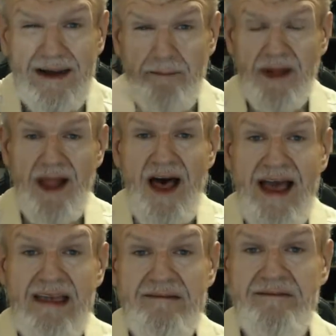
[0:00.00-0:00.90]

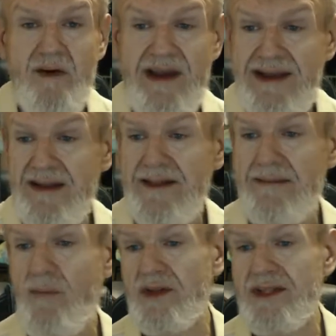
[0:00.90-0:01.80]
apply for
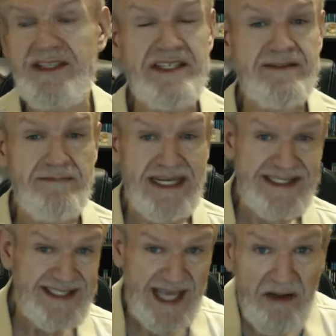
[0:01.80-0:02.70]
anything than just
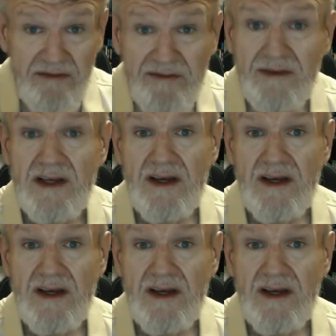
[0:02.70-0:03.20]
myself